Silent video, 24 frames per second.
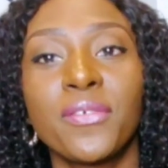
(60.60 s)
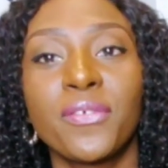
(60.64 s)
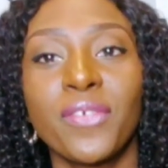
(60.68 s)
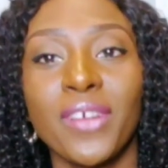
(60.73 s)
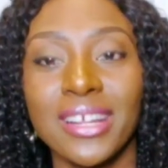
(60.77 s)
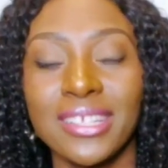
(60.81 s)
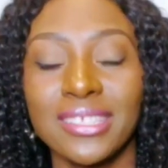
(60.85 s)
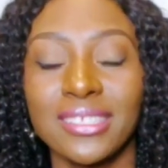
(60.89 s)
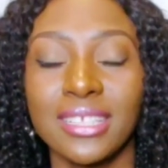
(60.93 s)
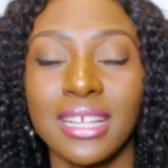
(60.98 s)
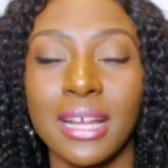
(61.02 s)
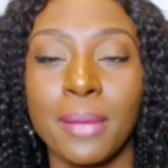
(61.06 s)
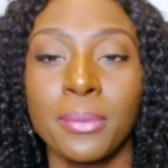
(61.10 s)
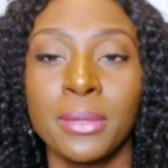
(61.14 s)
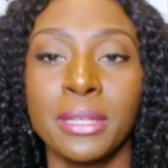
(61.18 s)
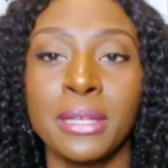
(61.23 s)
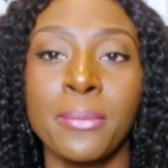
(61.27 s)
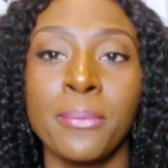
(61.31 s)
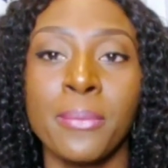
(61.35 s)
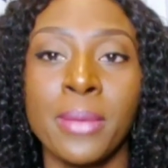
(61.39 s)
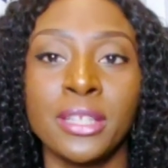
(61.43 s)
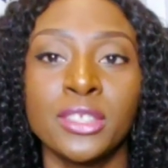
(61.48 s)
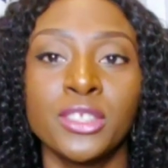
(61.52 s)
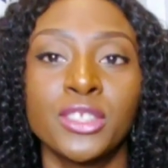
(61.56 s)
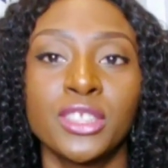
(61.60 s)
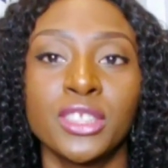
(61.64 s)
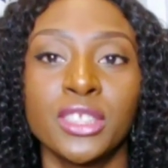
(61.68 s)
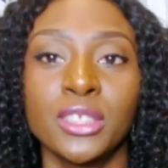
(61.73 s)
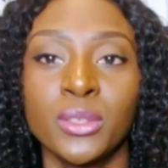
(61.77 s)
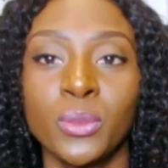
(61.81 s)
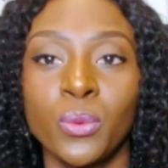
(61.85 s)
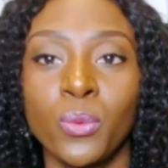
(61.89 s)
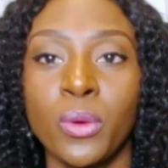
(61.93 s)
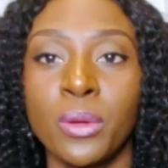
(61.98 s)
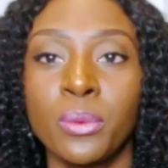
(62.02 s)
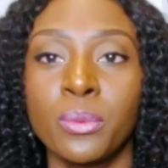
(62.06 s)
first thing I'm going to
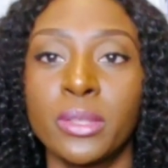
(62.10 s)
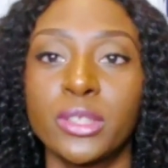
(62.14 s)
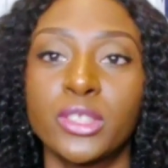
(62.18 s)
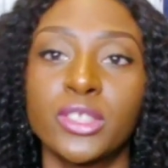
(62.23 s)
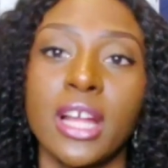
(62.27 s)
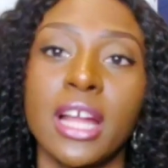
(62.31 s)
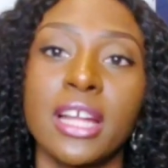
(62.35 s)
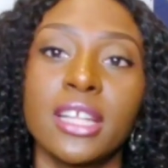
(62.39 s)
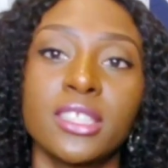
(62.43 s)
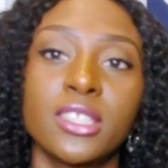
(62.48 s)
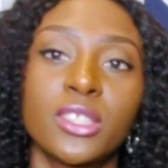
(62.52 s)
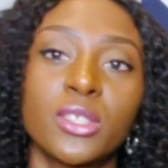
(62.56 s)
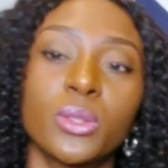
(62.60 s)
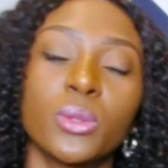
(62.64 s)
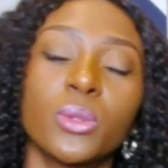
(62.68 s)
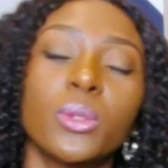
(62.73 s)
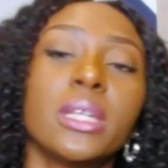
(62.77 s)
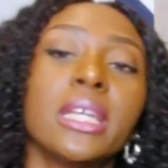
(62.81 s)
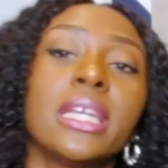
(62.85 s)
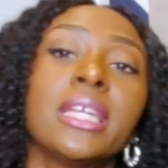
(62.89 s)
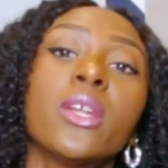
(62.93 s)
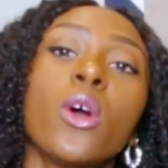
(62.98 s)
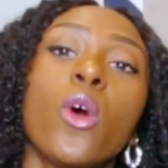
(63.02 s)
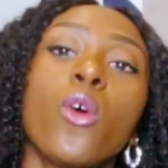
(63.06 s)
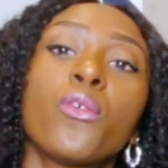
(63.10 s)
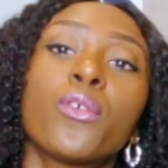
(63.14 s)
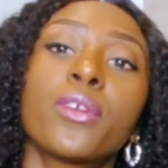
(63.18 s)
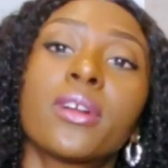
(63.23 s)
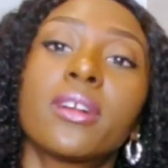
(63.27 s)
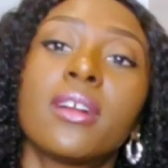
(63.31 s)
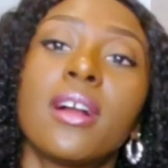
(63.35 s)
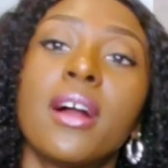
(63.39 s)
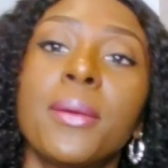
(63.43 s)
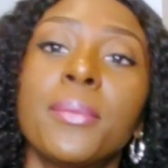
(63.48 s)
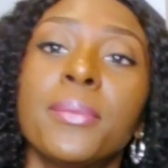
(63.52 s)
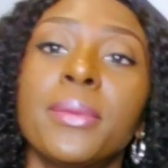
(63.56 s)
mention when we're trying to in
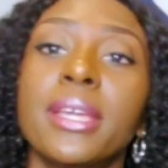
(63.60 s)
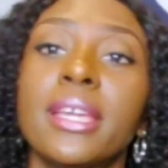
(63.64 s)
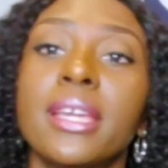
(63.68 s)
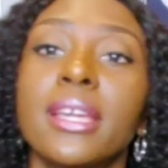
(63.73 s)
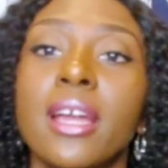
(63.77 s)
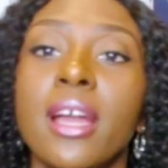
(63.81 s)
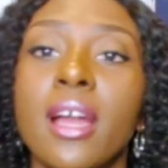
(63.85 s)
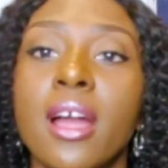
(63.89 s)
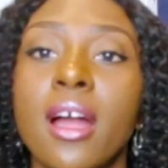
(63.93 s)
overcoming